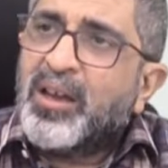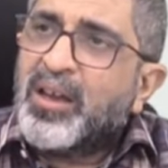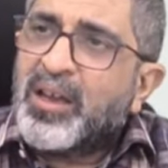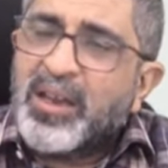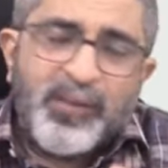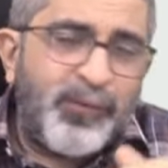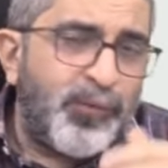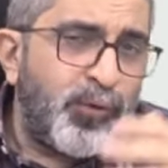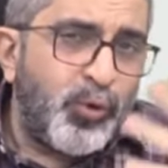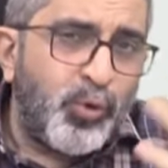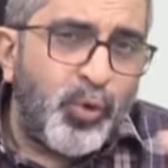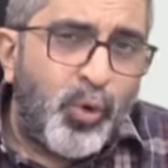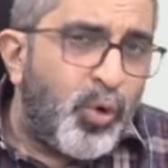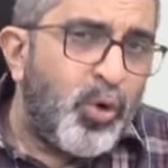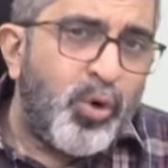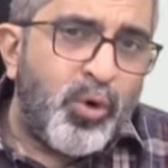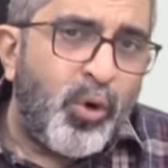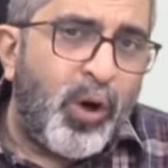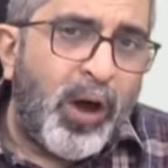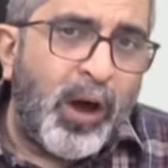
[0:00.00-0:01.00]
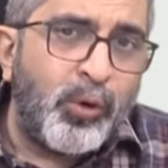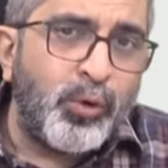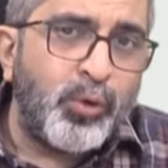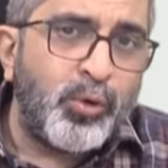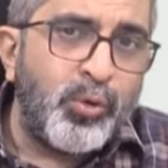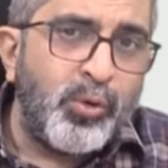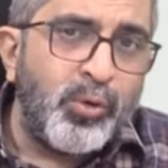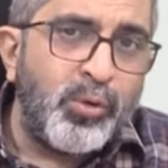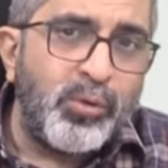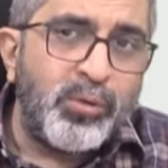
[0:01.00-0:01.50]
If you don't know how
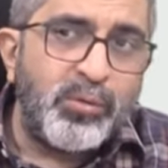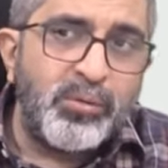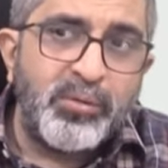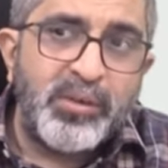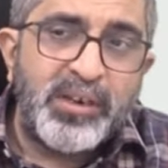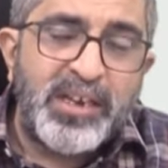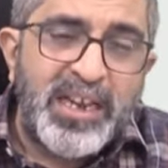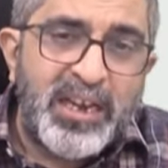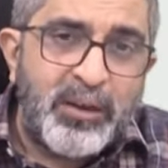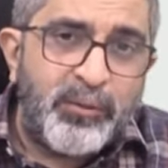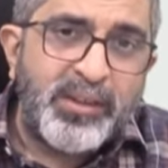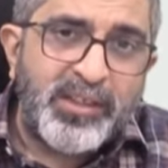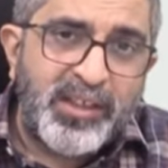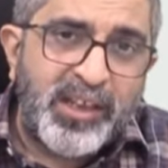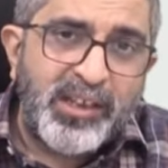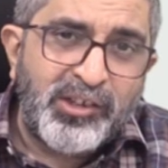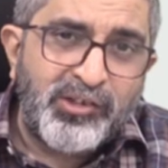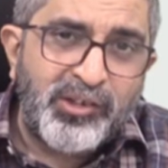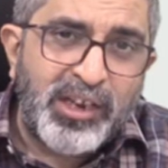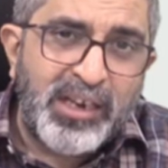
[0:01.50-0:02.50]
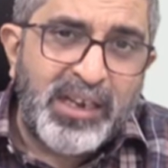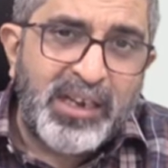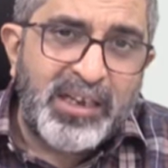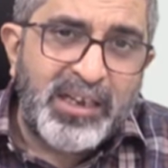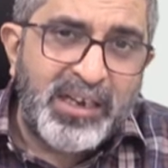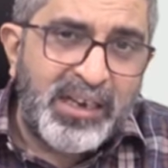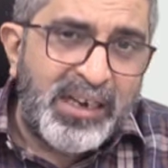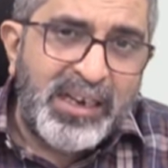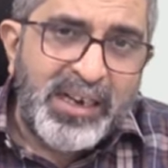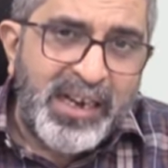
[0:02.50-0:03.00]
to deal with each
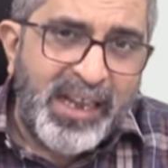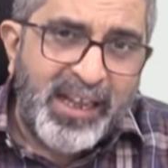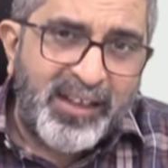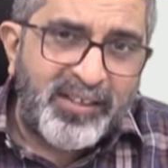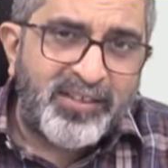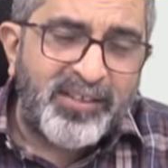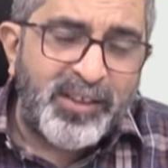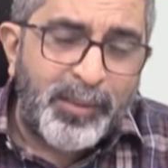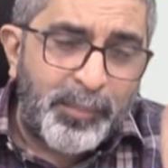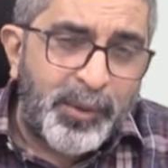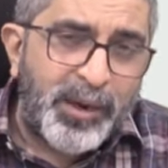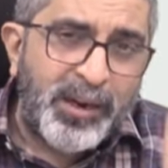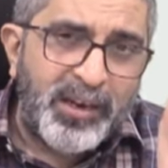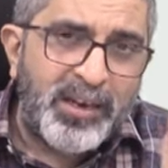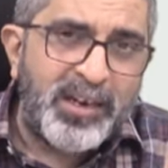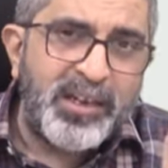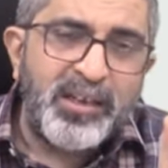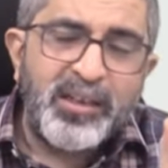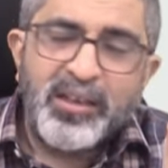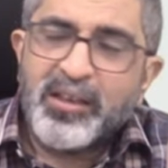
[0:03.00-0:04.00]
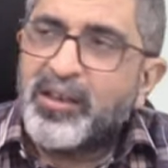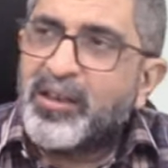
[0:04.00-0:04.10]
Ind AS separately,